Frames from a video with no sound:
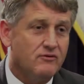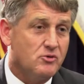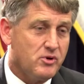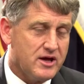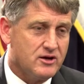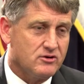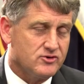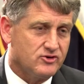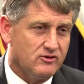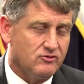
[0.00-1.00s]
Governor Baker
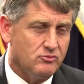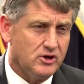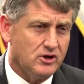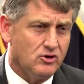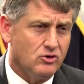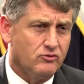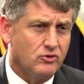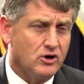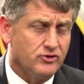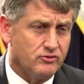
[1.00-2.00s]
has given me an
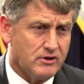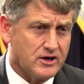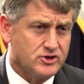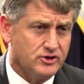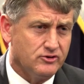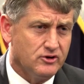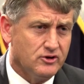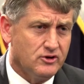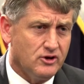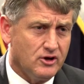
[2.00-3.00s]
overall direction
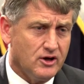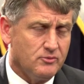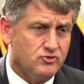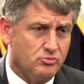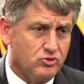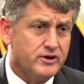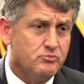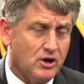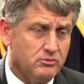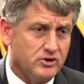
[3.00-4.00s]
um, to
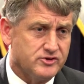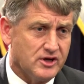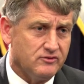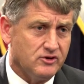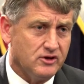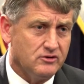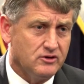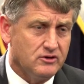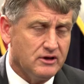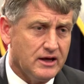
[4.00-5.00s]
bring public safety in.
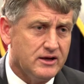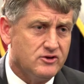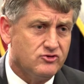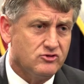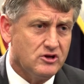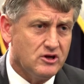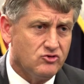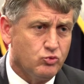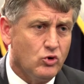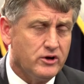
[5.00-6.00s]
And it's,
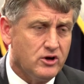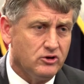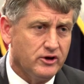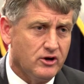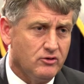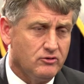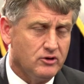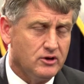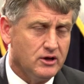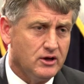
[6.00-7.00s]
it's one clear
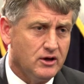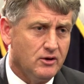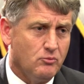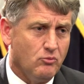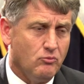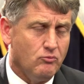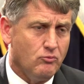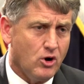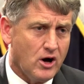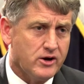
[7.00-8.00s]

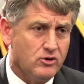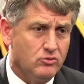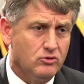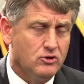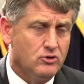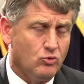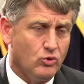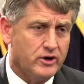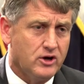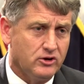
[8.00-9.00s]
um, motto,
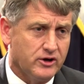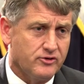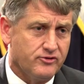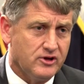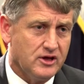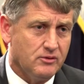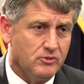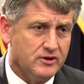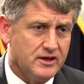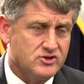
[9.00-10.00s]
one clear theme,
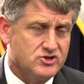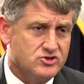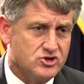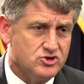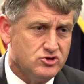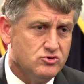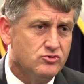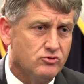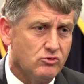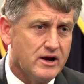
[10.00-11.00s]
and that's to do
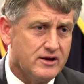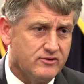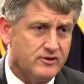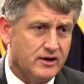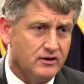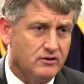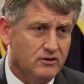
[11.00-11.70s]
the right thing.